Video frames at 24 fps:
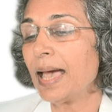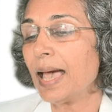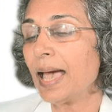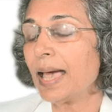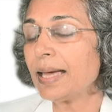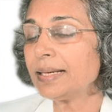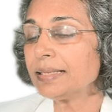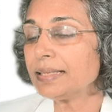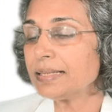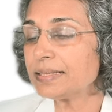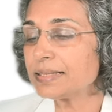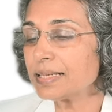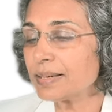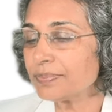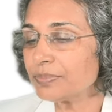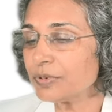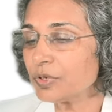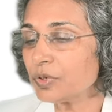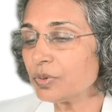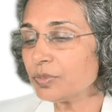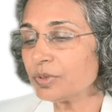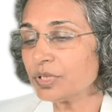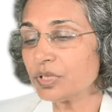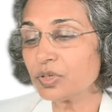And his
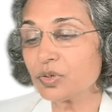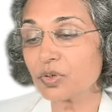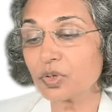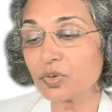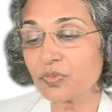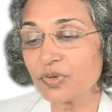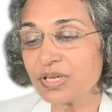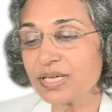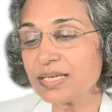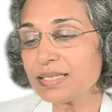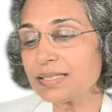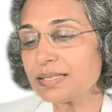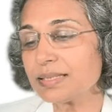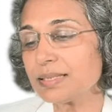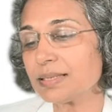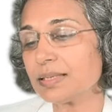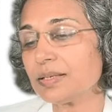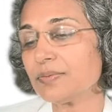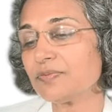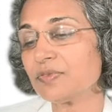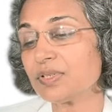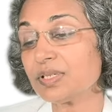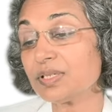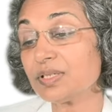abdominal or waist
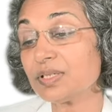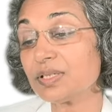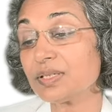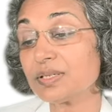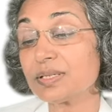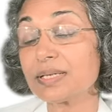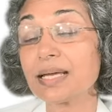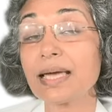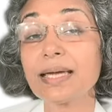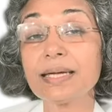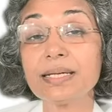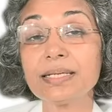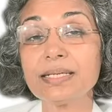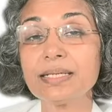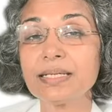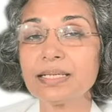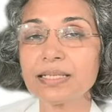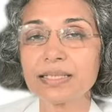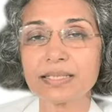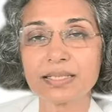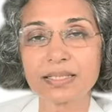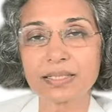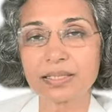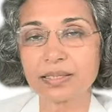circumference is
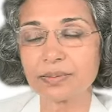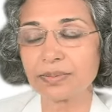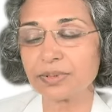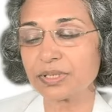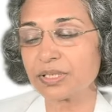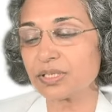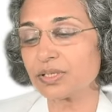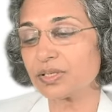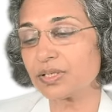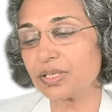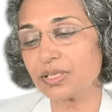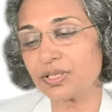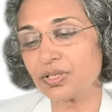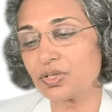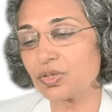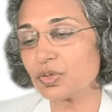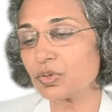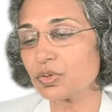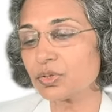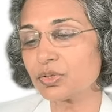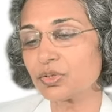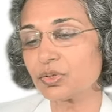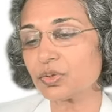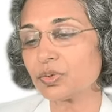98 centimeters. That is
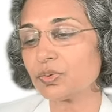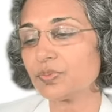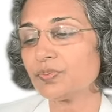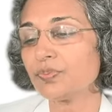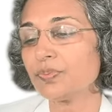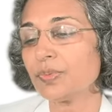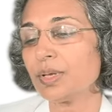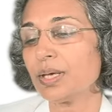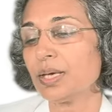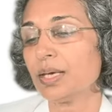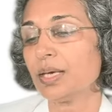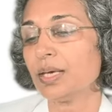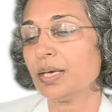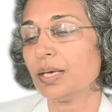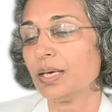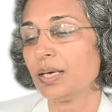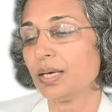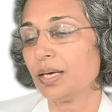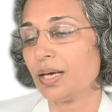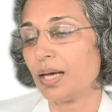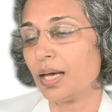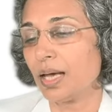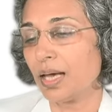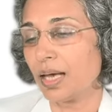also
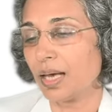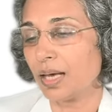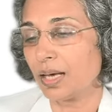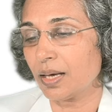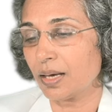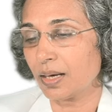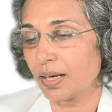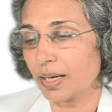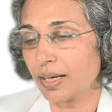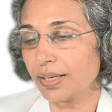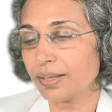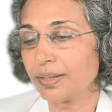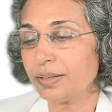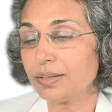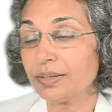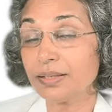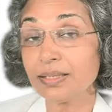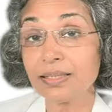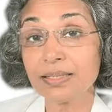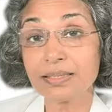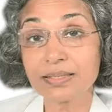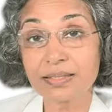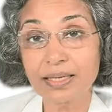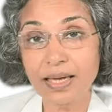high.
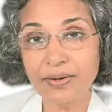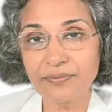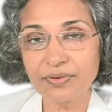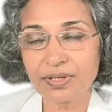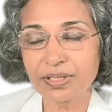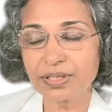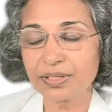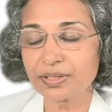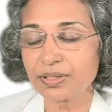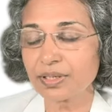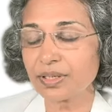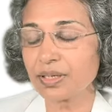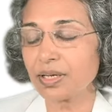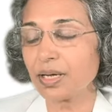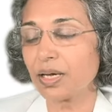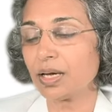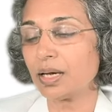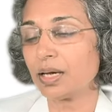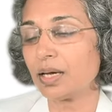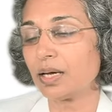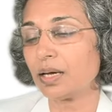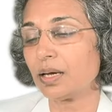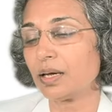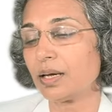He is having
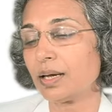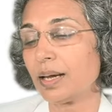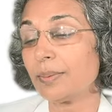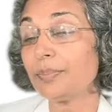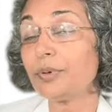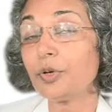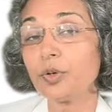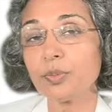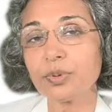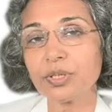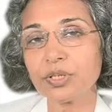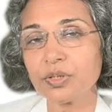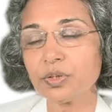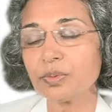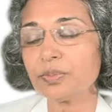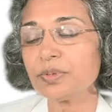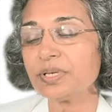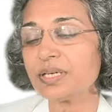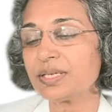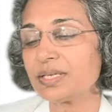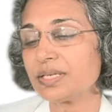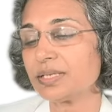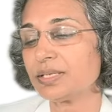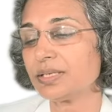abdominal
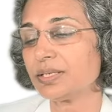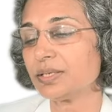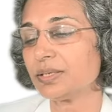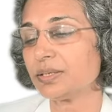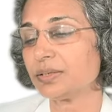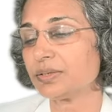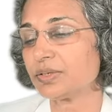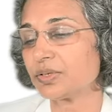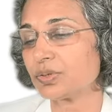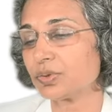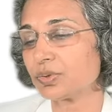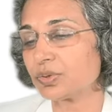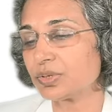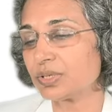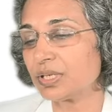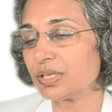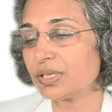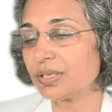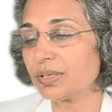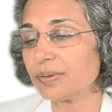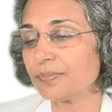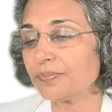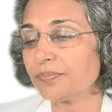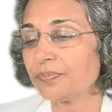obesity also is
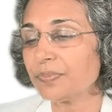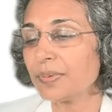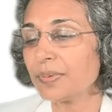there.